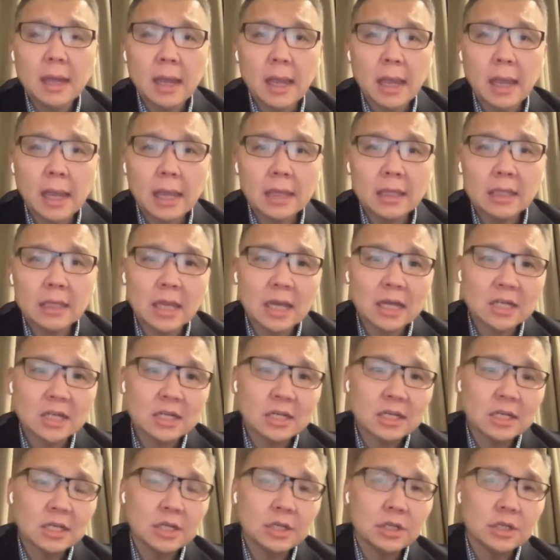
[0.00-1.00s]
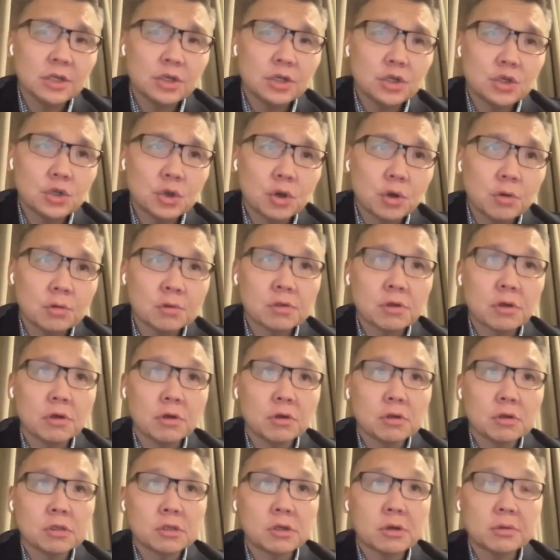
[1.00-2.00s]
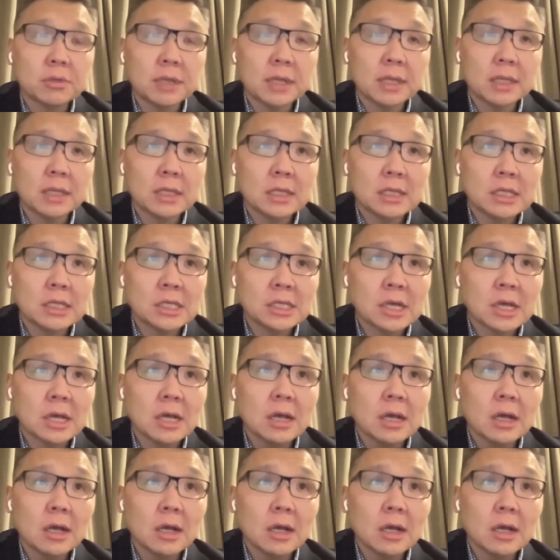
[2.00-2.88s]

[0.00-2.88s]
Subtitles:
and it actually shows also that there's